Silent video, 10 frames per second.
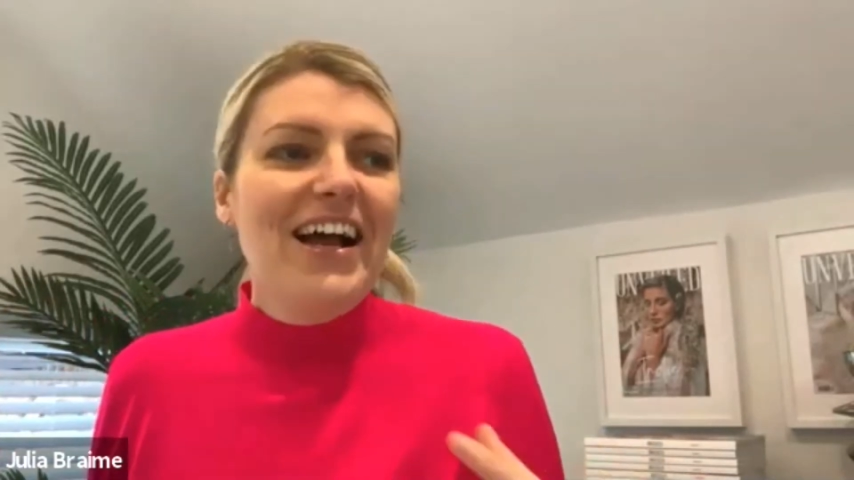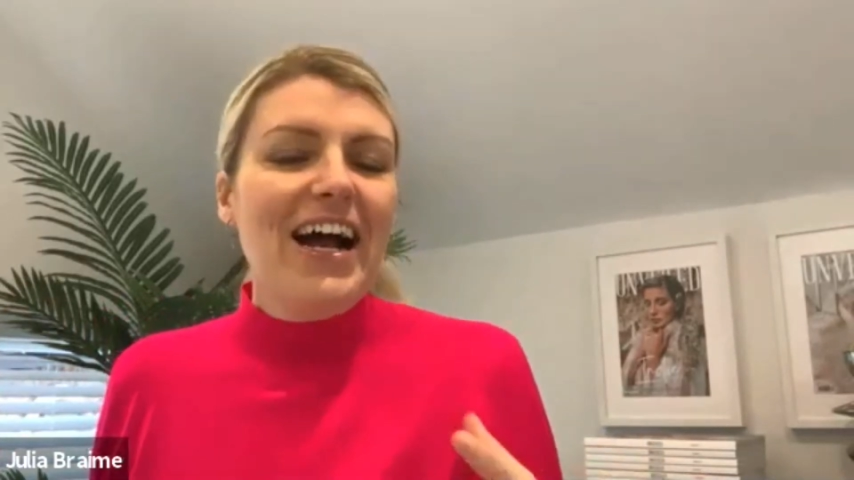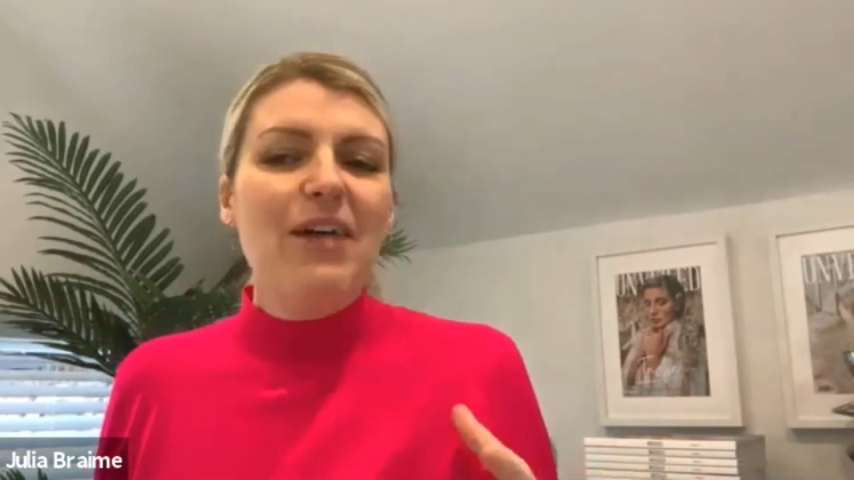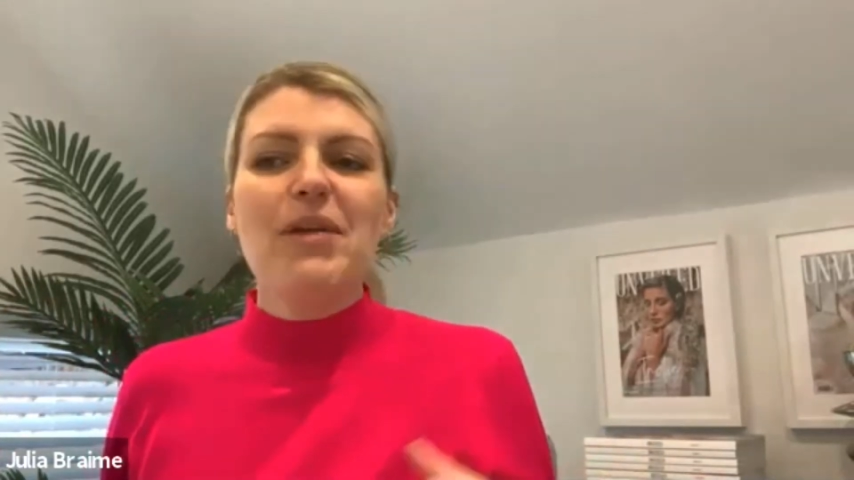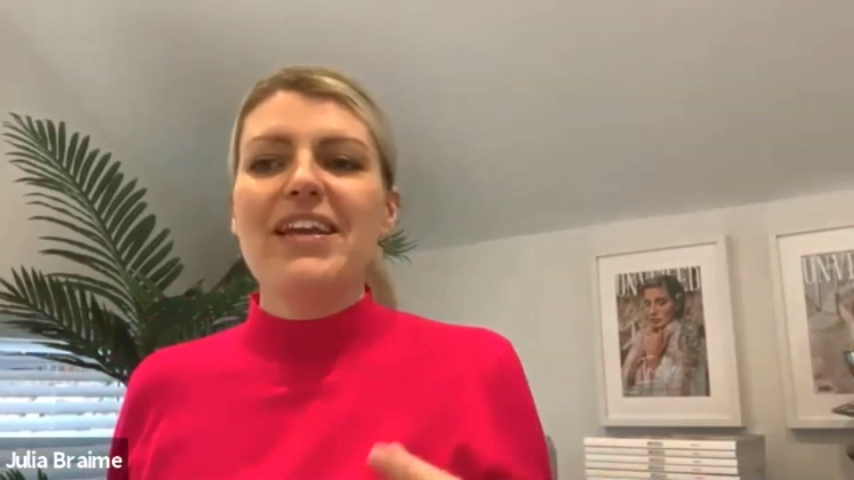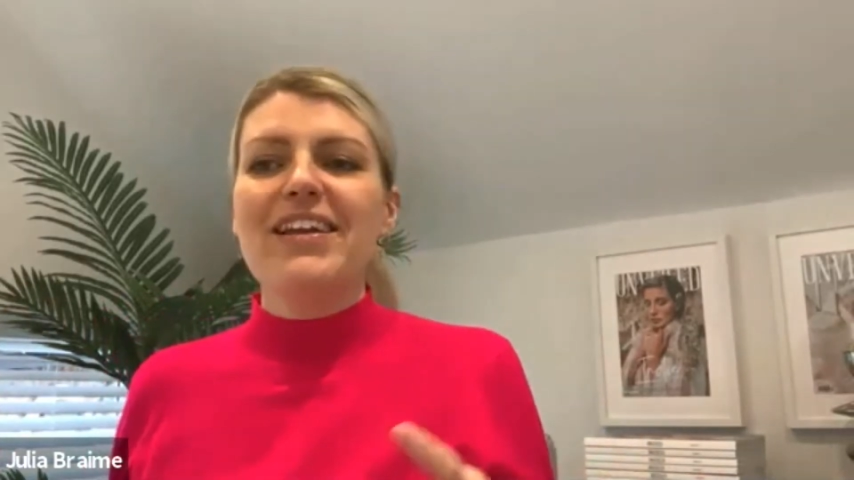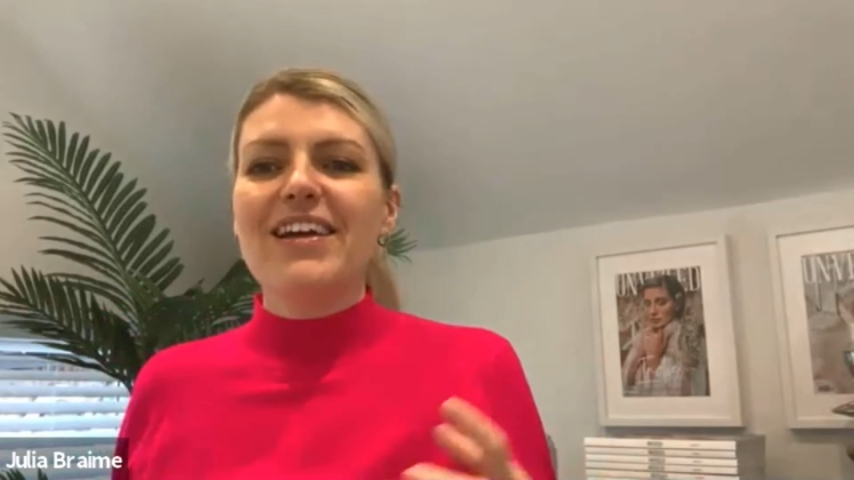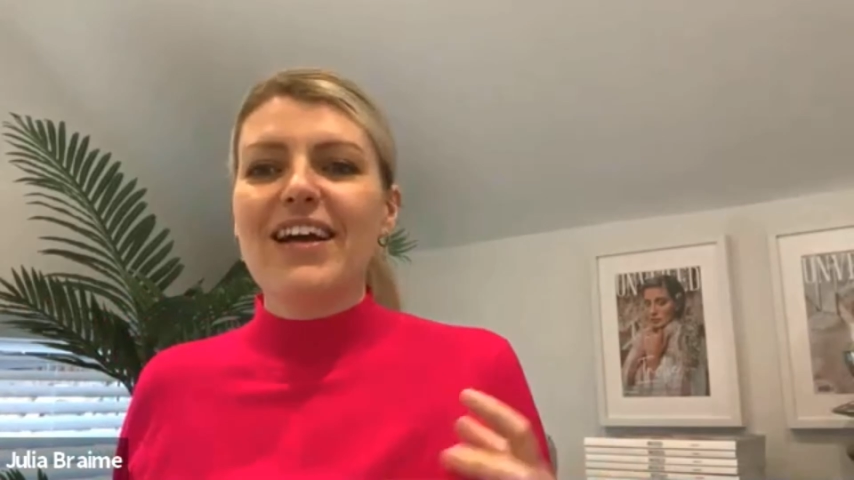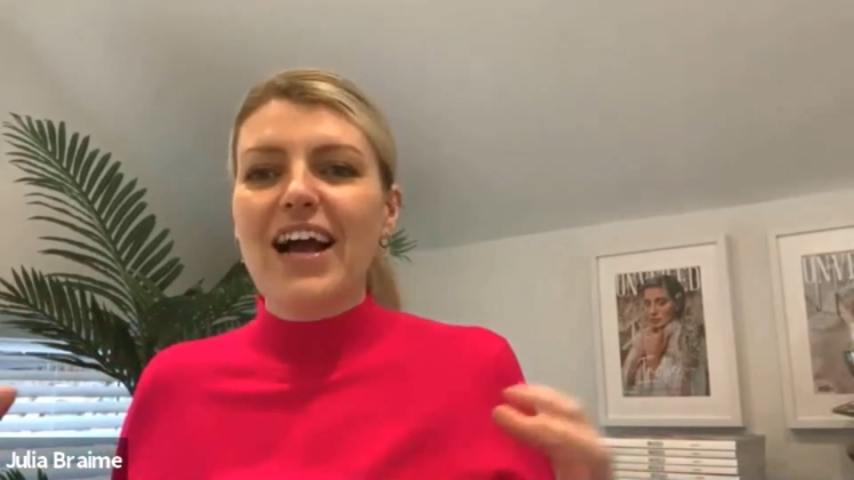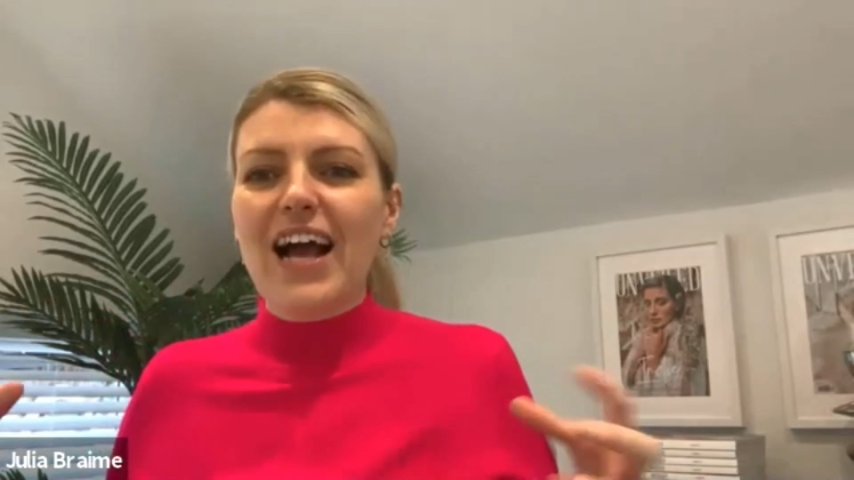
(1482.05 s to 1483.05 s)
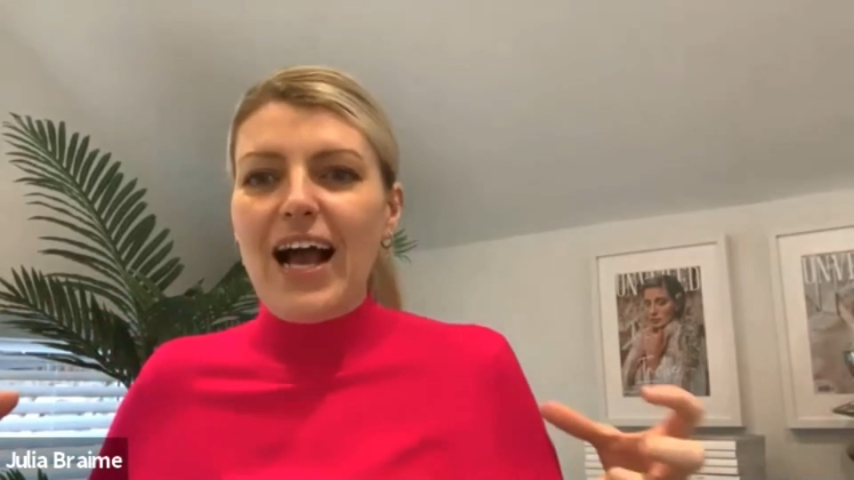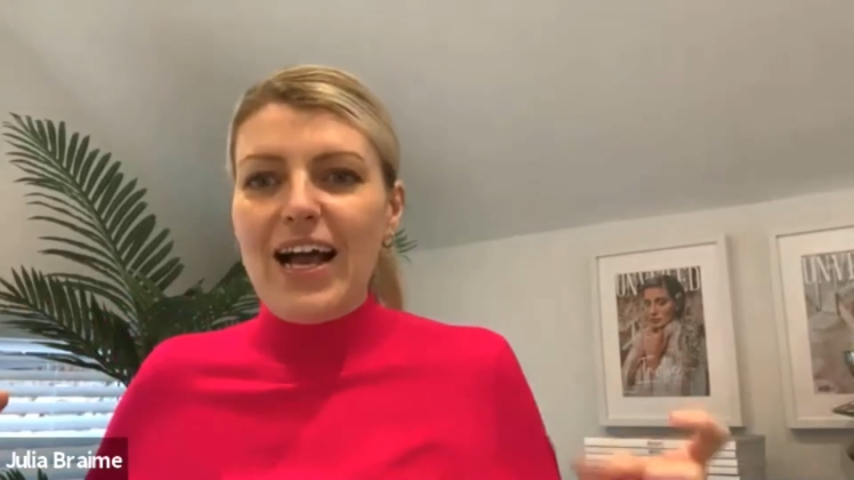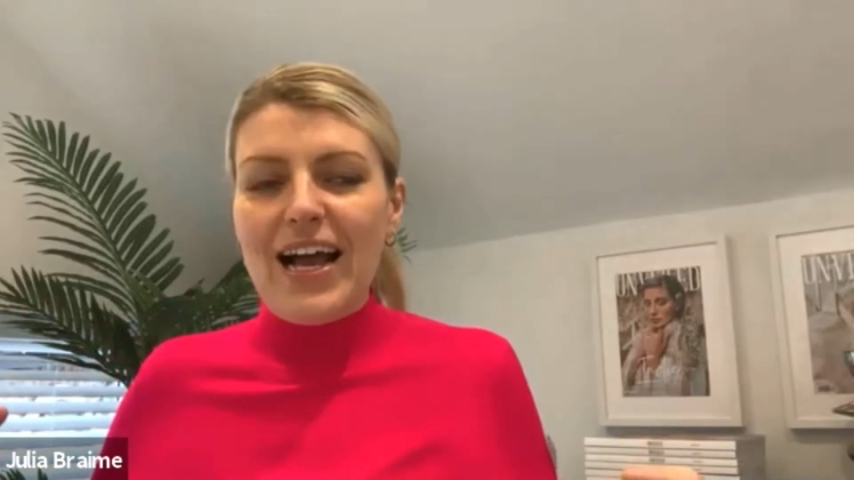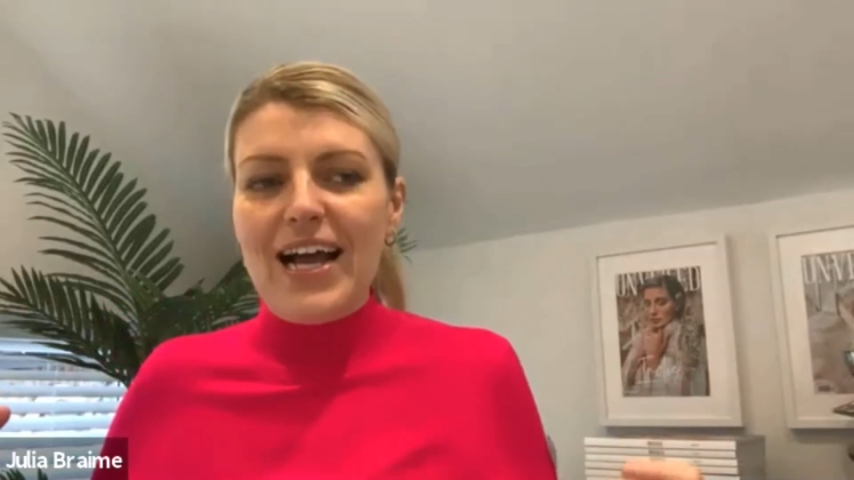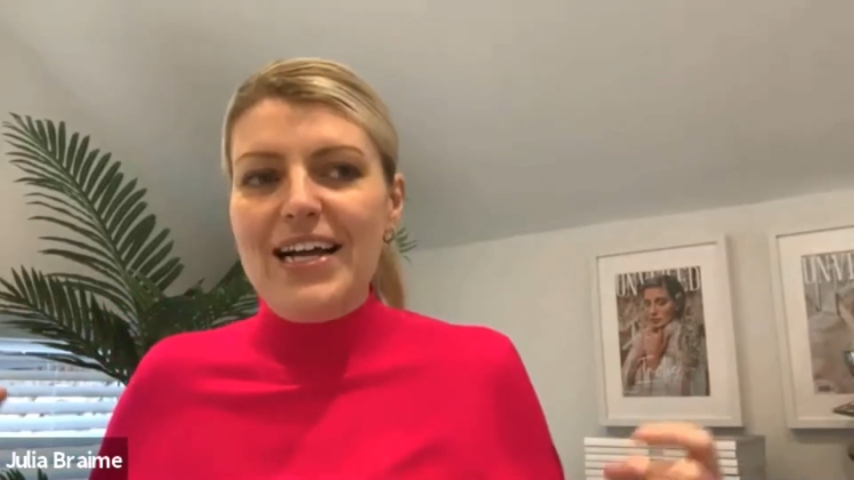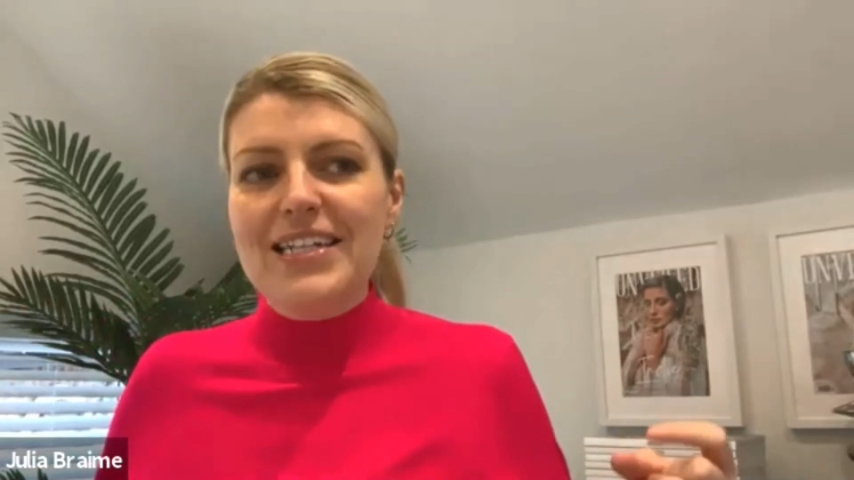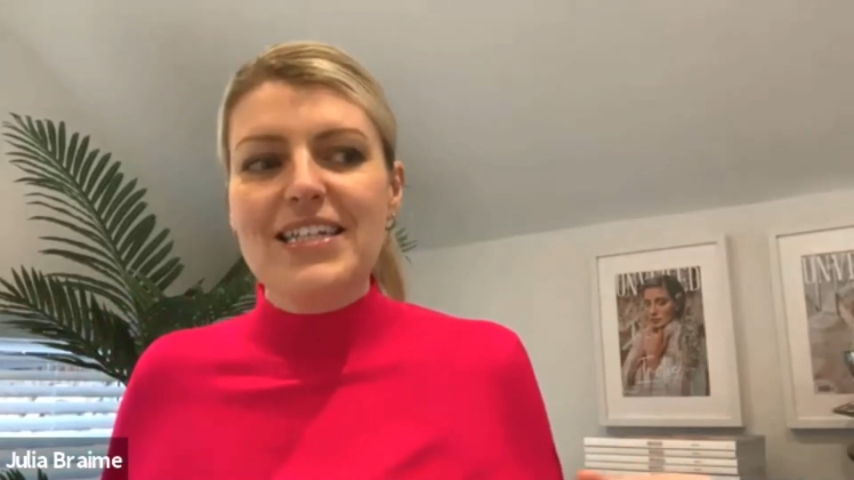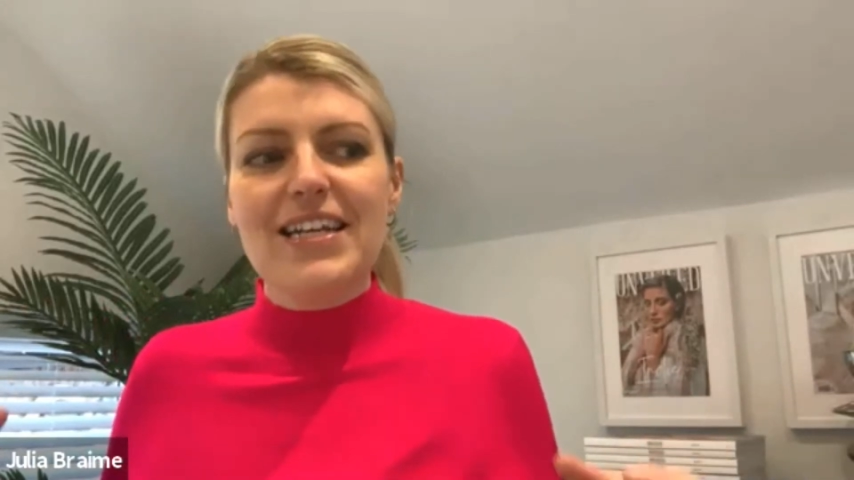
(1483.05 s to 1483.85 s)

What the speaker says: I mean add